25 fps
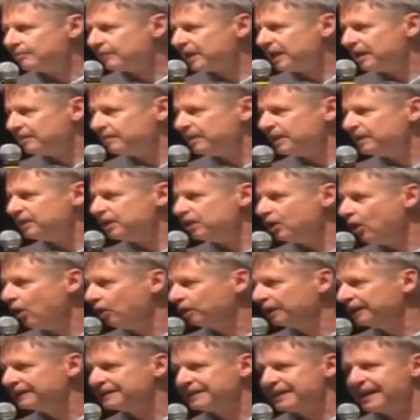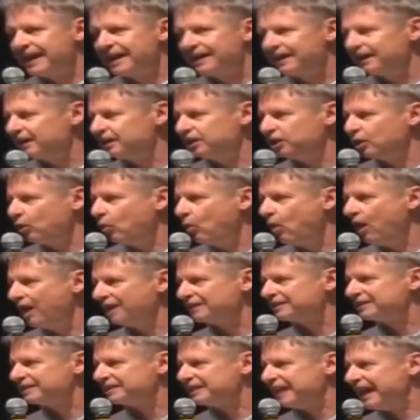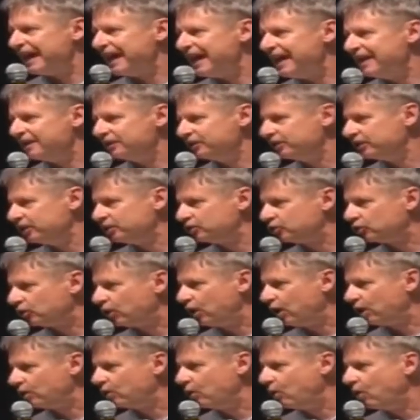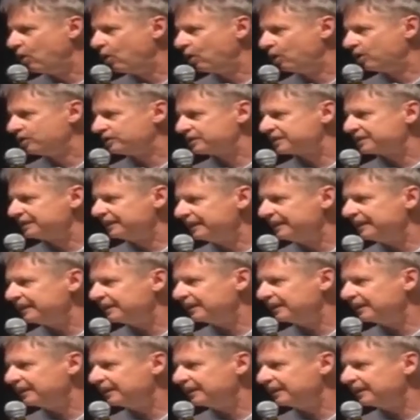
I'm going to be the only candidate that wants to end the drug wars.